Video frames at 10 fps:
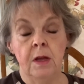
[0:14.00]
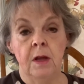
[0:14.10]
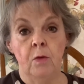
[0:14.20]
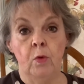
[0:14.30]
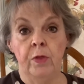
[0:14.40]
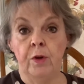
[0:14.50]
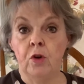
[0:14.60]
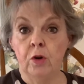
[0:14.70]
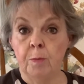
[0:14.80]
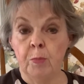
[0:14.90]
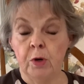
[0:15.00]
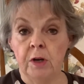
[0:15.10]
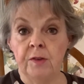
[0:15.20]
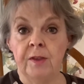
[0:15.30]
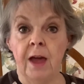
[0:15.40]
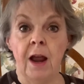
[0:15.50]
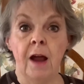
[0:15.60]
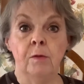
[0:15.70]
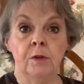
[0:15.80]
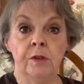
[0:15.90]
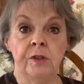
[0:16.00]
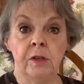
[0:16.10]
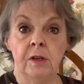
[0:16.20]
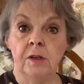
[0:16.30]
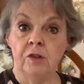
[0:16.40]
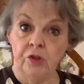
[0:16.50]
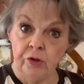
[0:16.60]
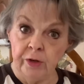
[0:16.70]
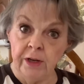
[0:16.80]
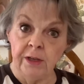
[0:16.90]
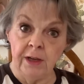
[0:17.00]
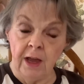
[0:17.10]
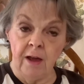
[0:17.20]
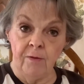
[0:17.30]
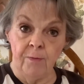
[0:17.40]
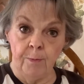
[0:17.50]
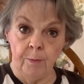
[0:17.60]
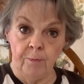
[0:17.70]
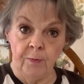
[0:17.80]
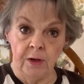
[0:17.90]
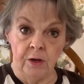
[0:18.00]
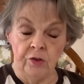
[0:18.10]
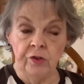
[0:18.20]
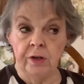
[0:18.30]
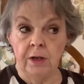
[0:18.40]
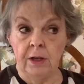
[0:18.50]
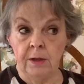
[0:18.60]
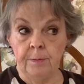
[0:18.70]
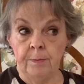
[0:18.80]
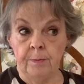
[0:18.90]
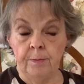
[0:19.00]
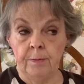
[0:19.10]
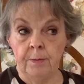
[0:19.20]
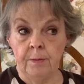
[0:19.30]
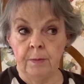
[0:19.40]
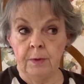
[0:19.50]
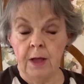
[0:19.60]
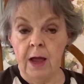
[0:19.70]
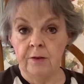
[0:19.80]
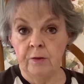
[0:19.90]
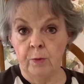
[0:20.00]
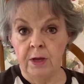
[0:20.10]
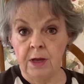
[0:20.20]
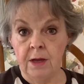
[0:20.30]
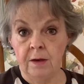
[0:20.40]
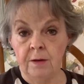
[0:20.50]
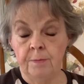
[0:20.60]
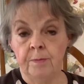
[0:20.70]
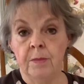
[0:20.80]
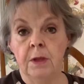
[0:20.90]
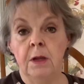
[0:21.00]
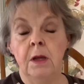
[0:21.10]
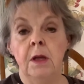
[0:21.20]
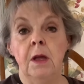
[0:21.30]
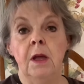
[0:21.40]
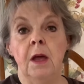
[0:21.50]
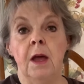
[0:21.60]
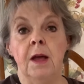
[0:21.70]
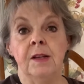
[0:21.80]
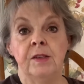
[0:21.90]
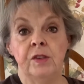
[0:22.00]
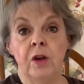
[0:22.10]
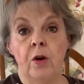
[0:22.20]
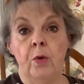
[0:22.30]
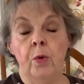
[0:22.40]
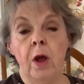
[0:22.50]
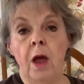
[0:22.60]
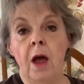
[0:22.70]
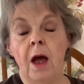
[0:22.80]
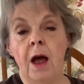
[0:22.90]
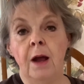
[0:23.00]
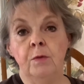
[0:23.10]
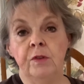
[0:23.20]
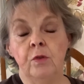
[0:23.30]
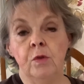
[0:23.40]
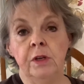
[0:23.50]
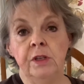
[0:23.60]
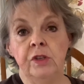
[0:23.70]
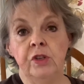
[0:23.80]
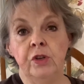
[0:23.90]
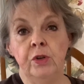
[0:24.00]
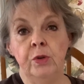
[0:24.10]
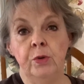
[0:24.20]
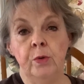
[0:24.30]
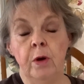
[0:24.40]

with the cookbooks that I was shooting to get finished last weekend. So I was going to